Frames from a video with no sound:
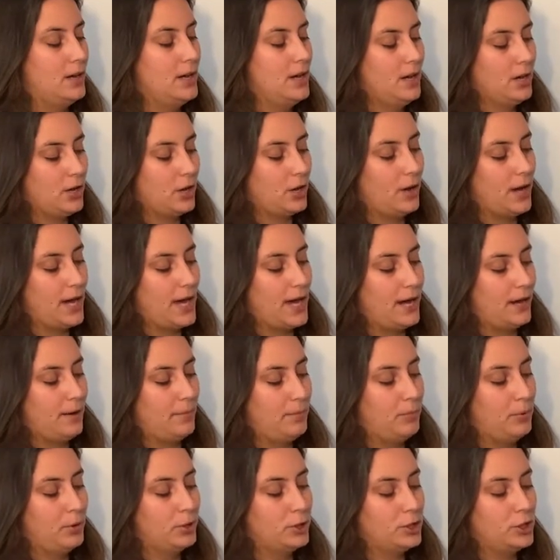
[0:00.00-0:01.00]
go ahead and
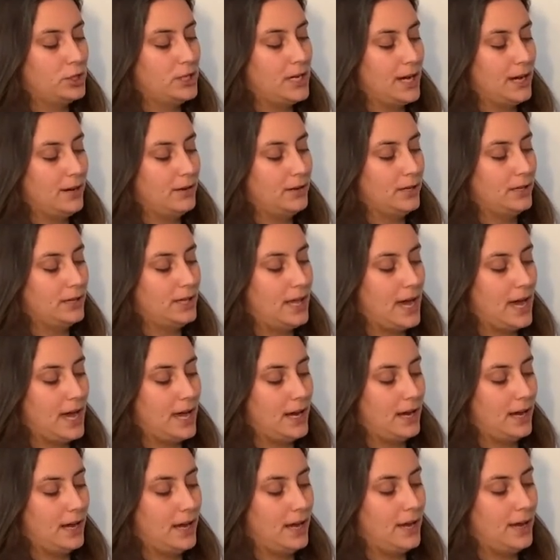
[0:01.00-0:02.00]
push down on that
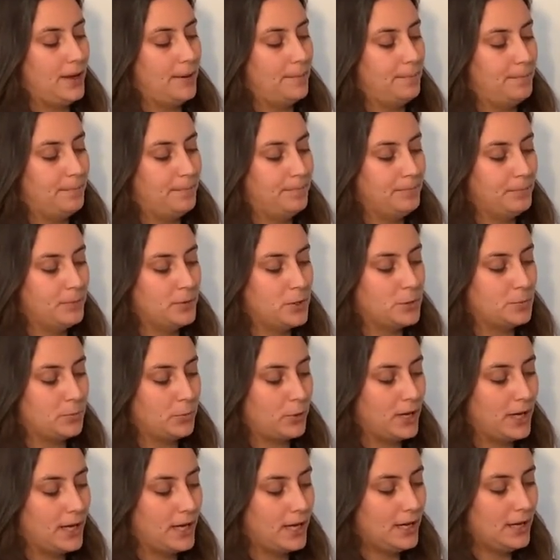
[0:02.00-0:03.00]

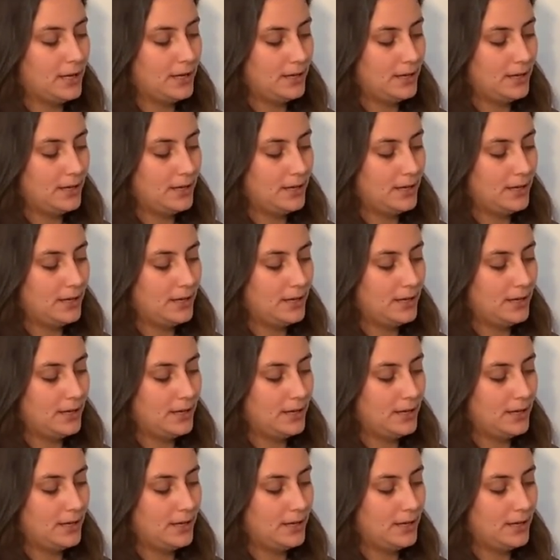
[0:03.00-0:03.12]
spring